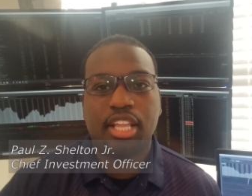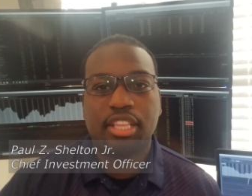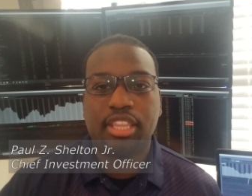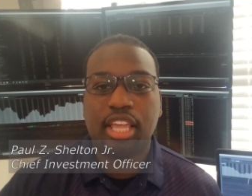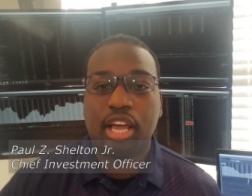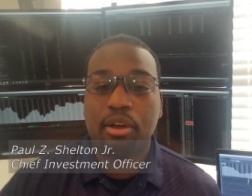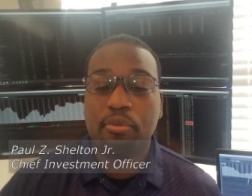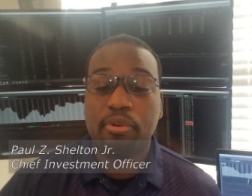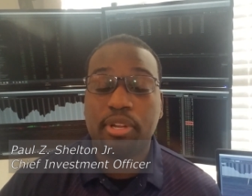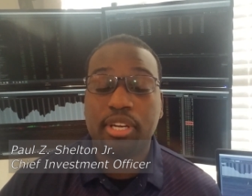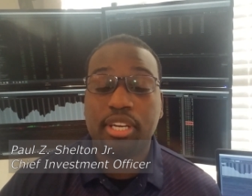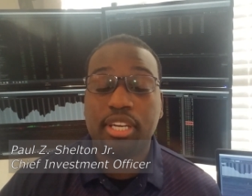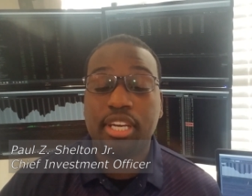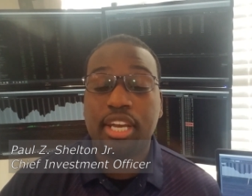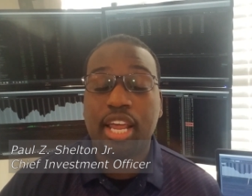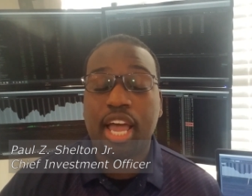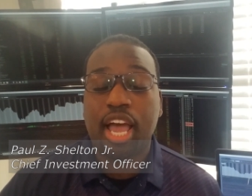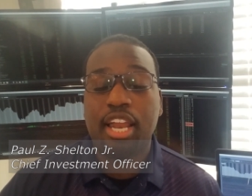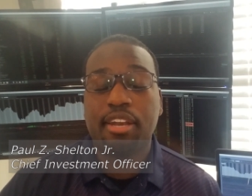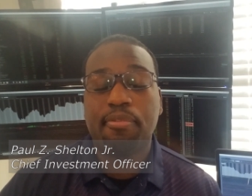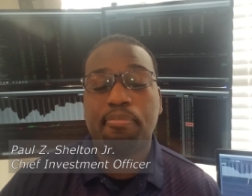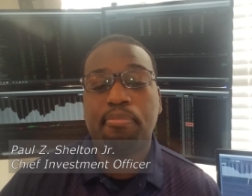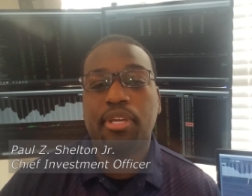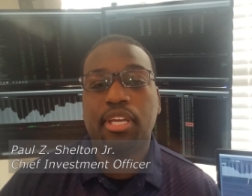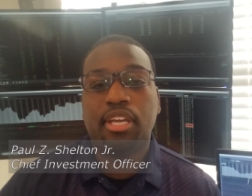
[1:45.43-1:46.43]
that would
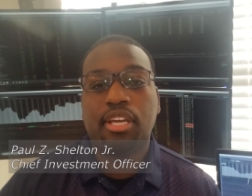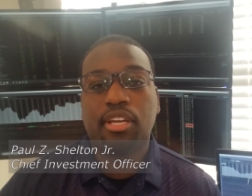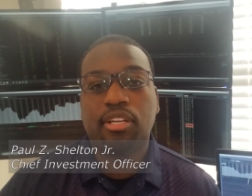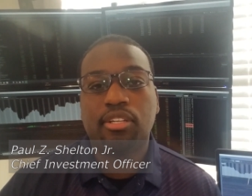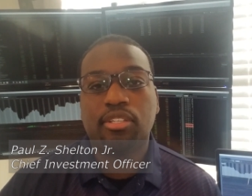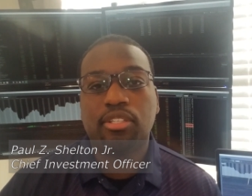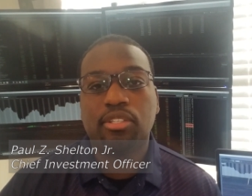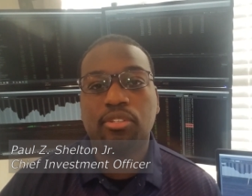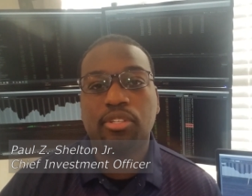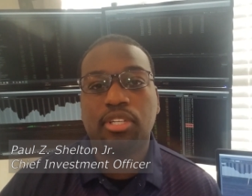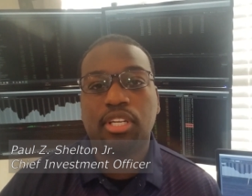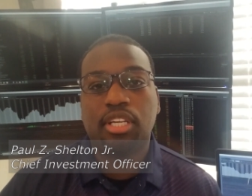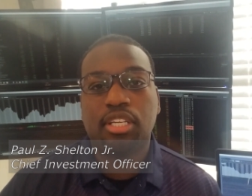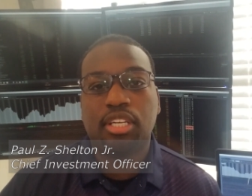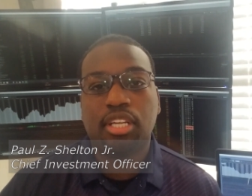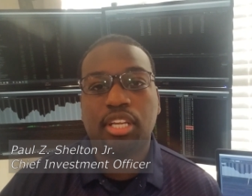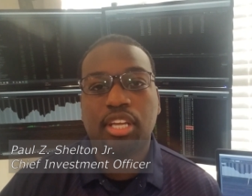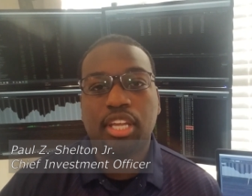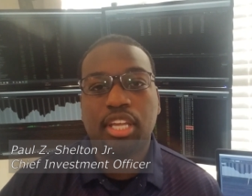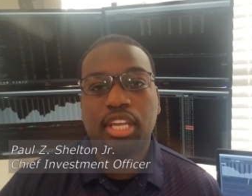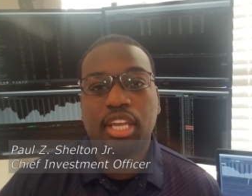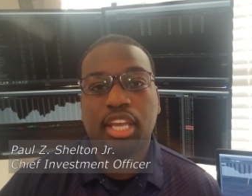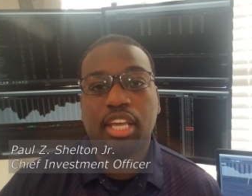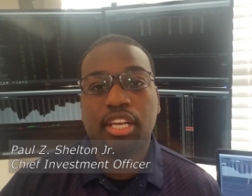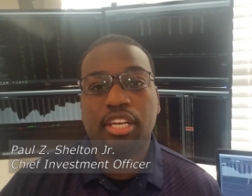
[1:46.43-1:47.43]
not be included
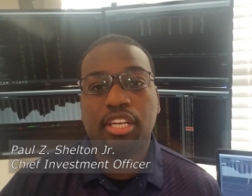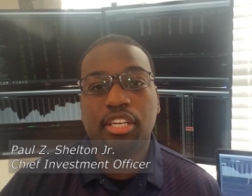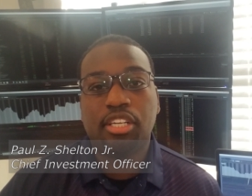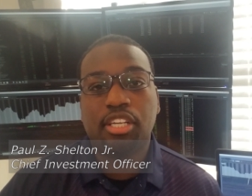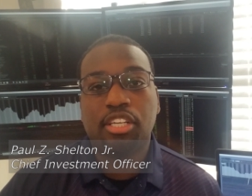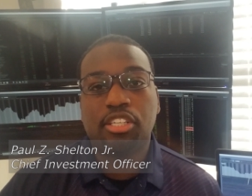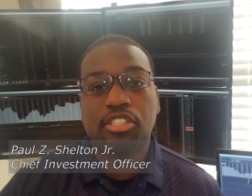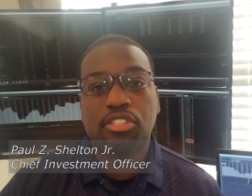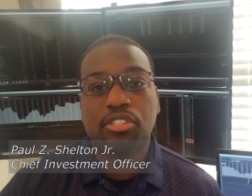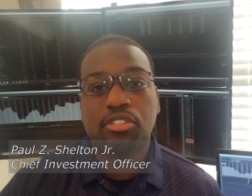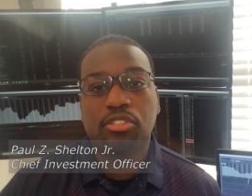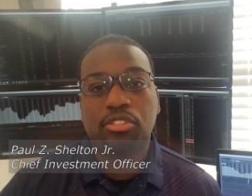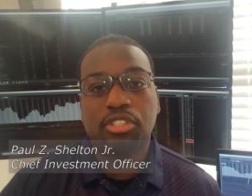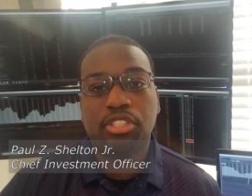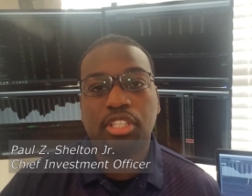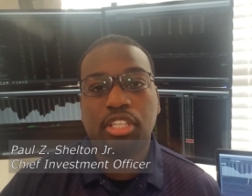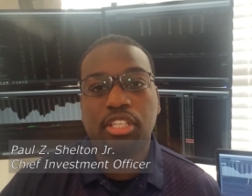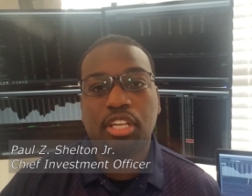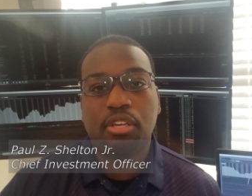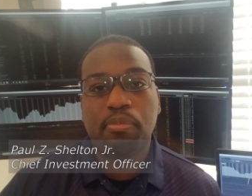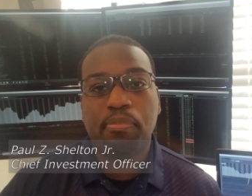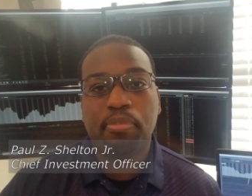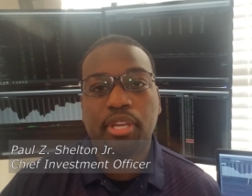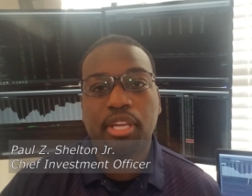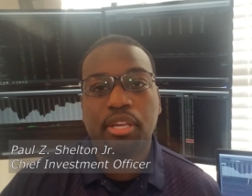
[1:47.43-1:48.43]
in initial
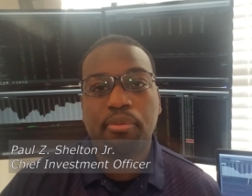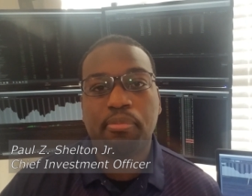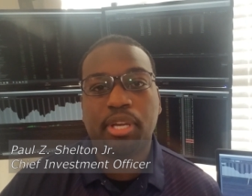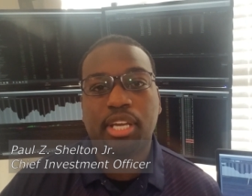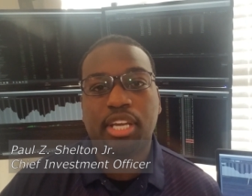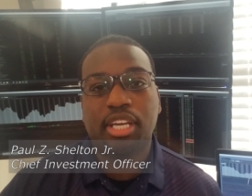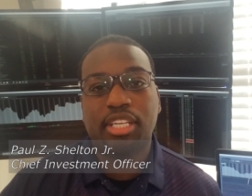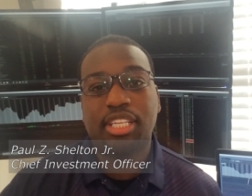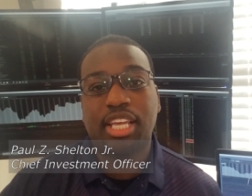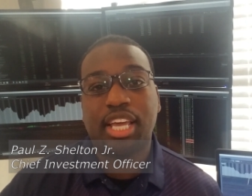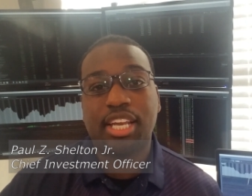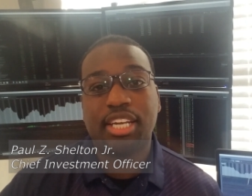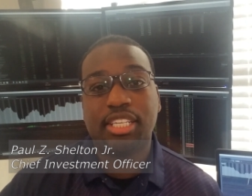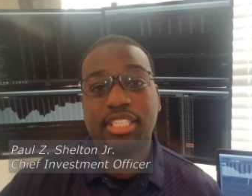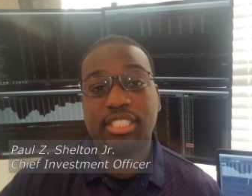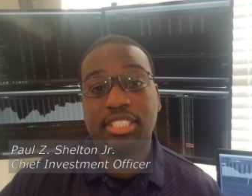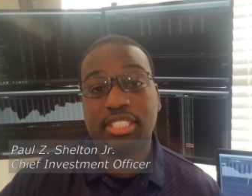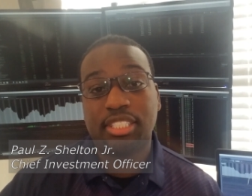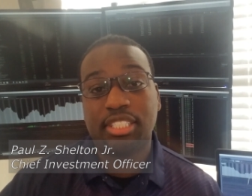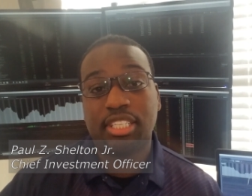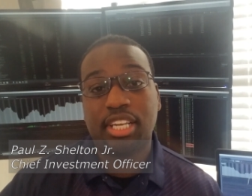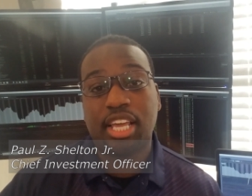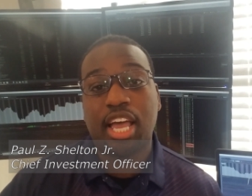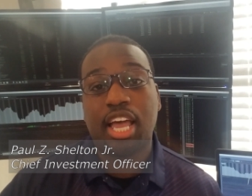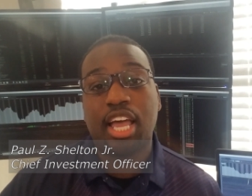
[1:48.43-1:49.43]
GDP because that is
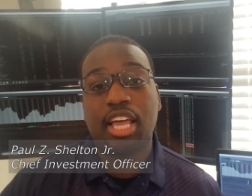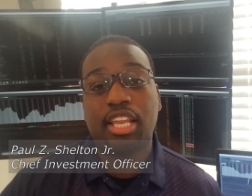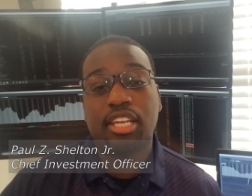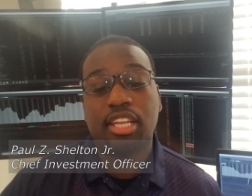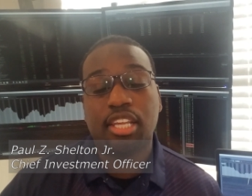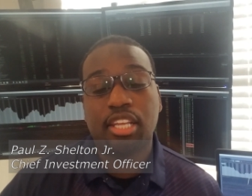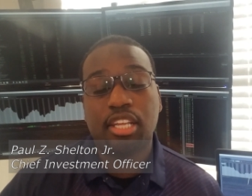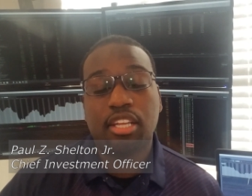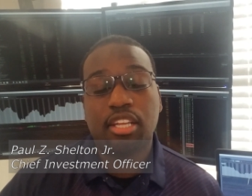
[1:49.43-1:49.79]
not